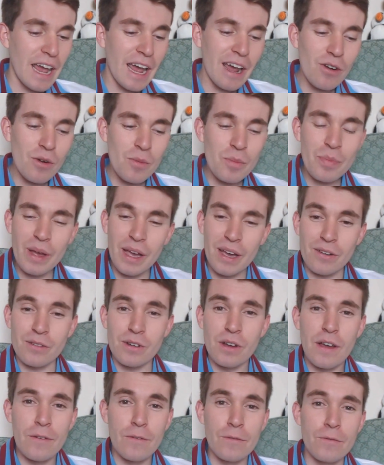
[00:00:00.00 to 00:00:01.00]
How
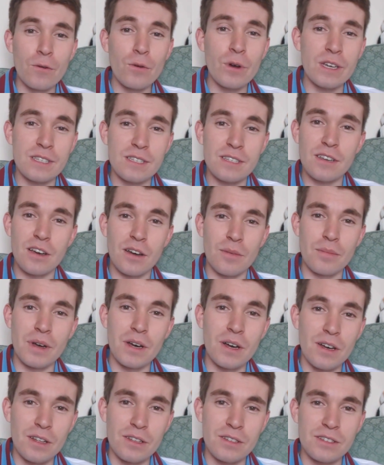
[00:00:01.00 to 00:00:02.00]
about voice
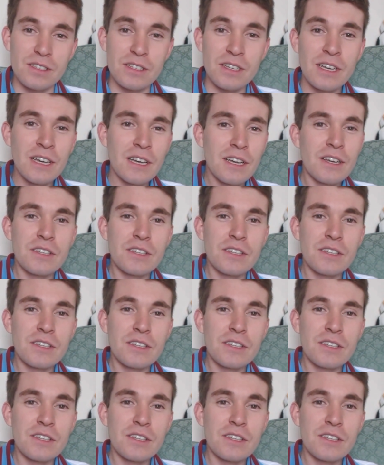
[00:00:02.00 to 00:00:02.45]
commands?